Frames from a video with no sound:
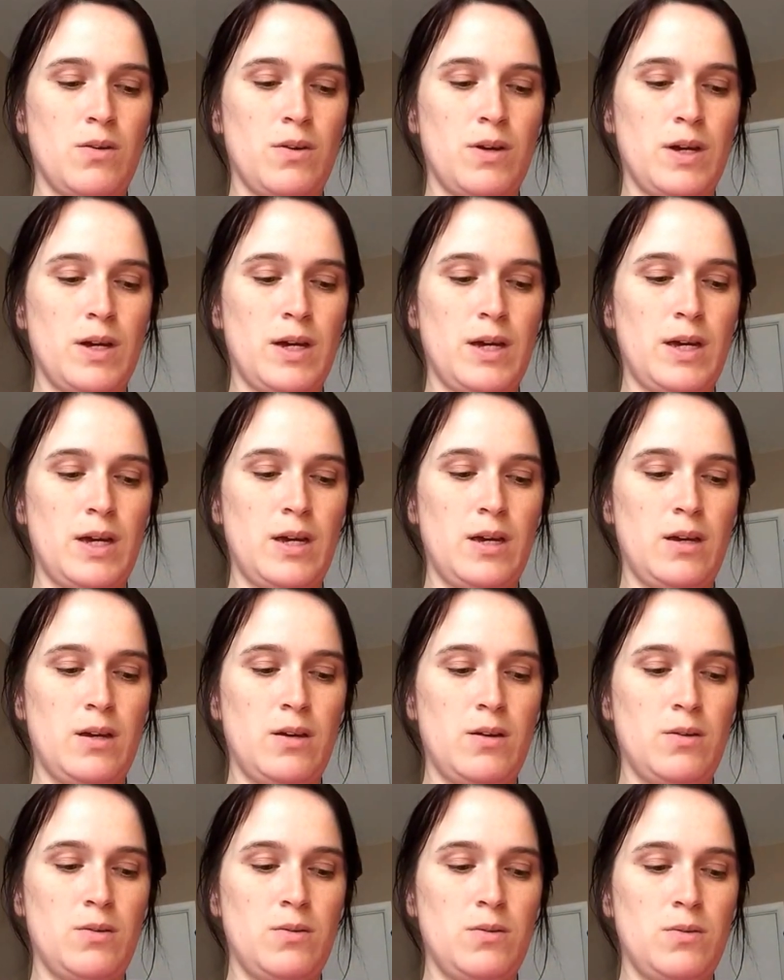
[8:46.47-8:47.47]
Okay.
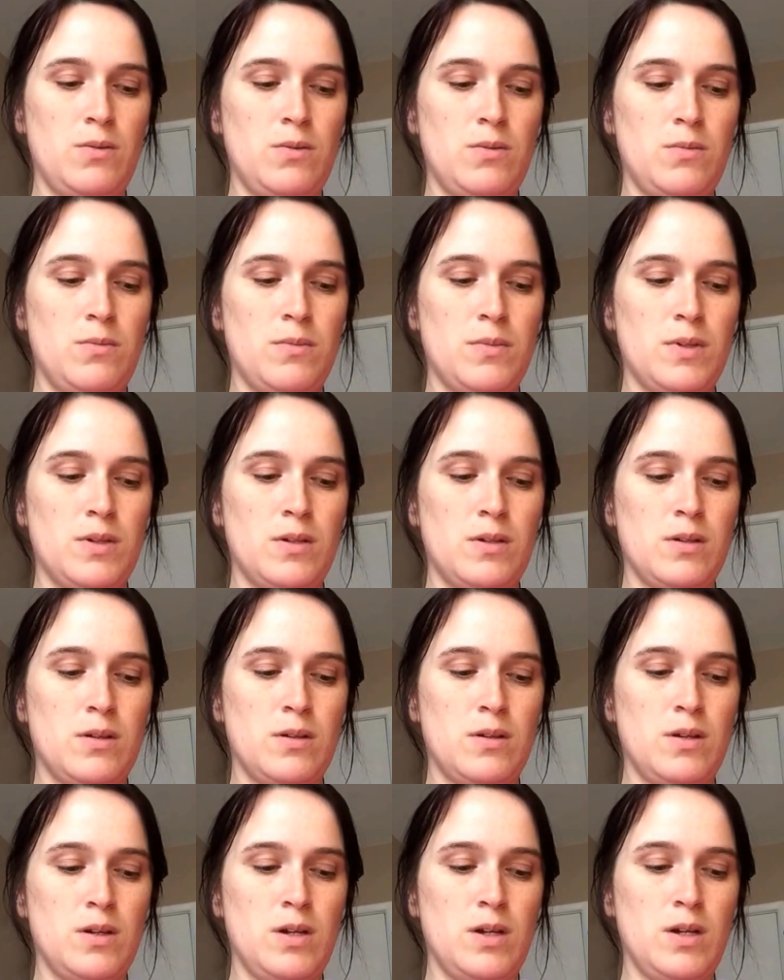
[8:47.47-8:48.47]
Ooh.
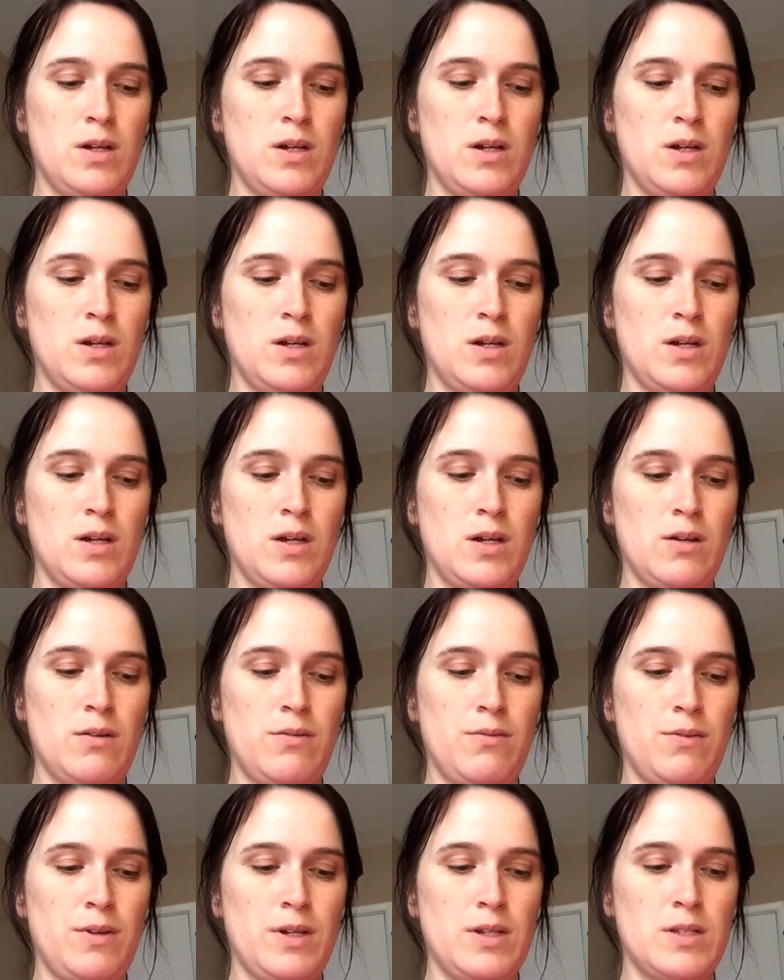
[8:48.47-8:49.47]
Gotta
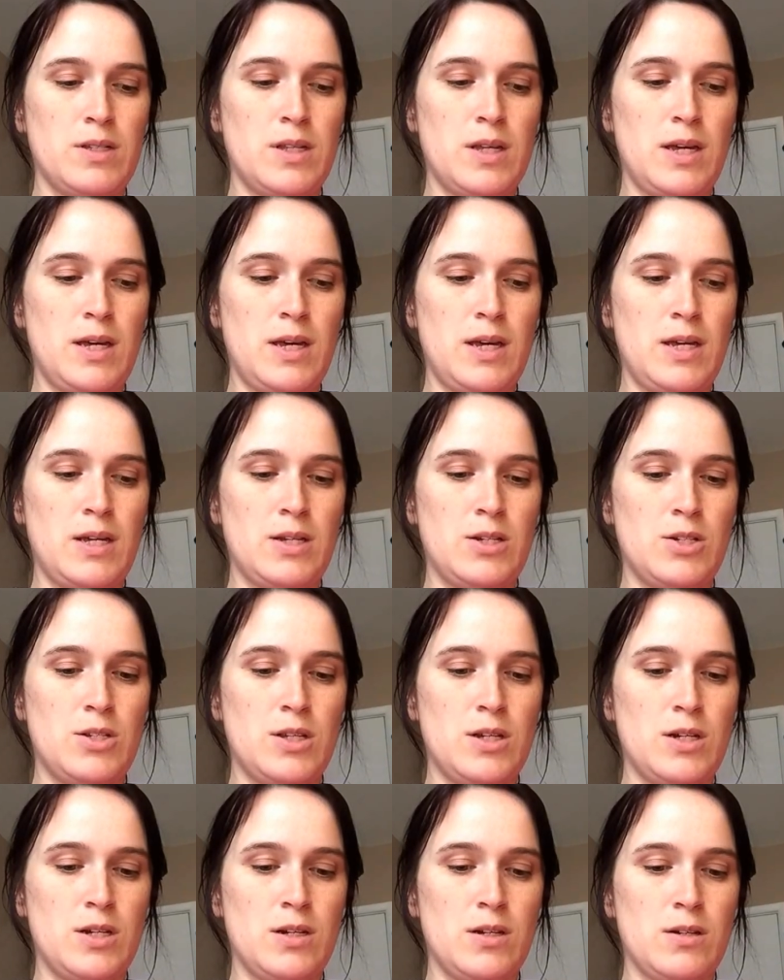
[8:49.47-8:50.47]
fix the edge
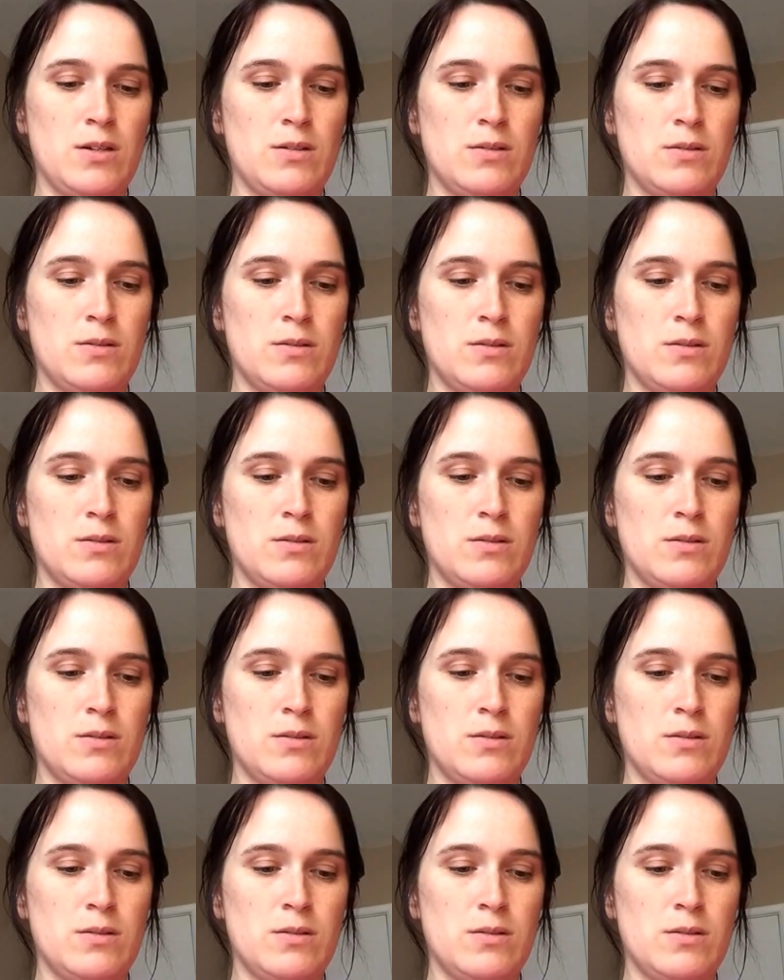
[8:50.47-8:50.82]
there.